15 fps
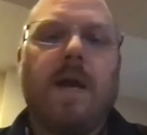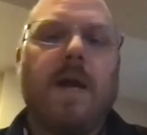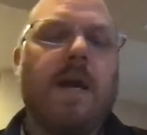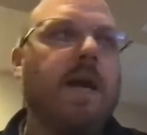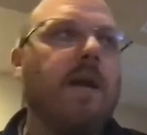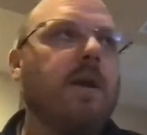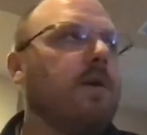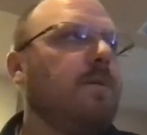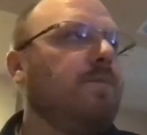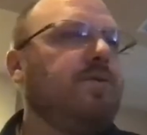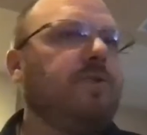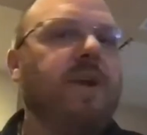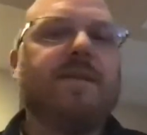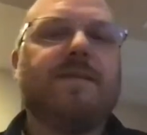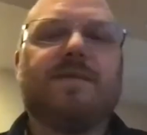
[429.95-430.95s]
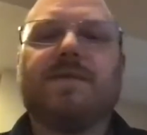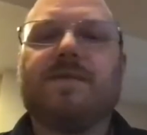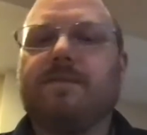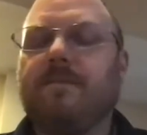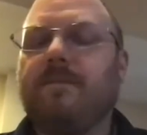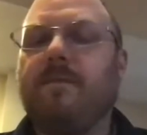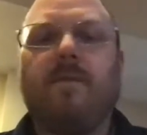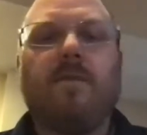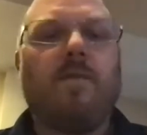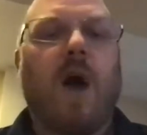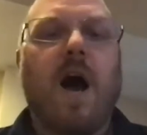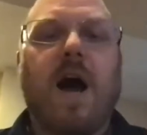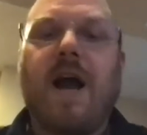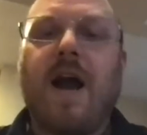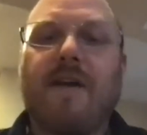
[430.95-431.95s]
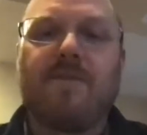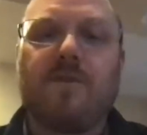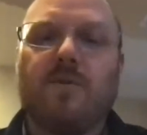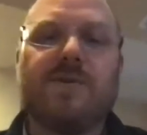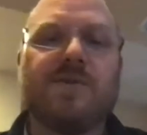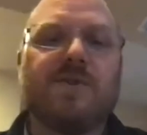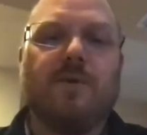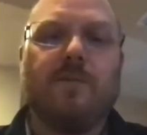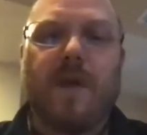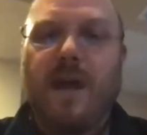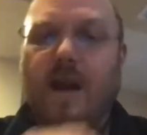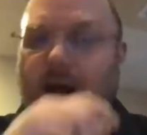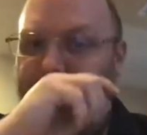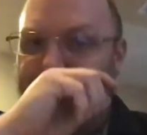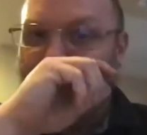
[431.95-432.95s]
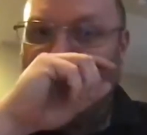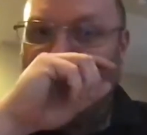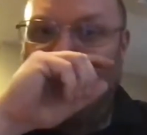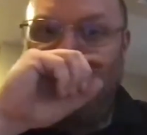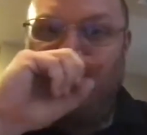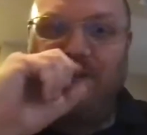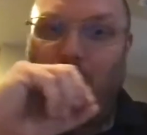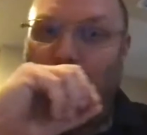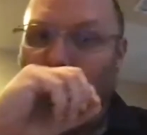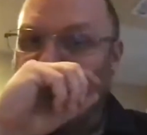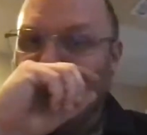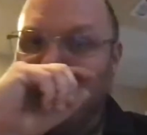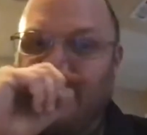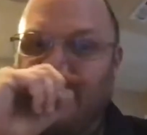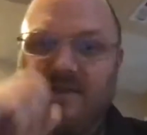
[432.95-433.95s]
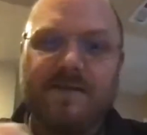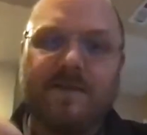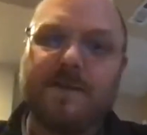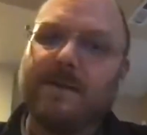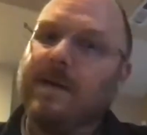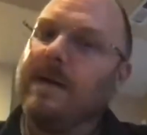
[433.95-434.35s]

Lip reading: Incompletes, I have to assume that out of 140 kids,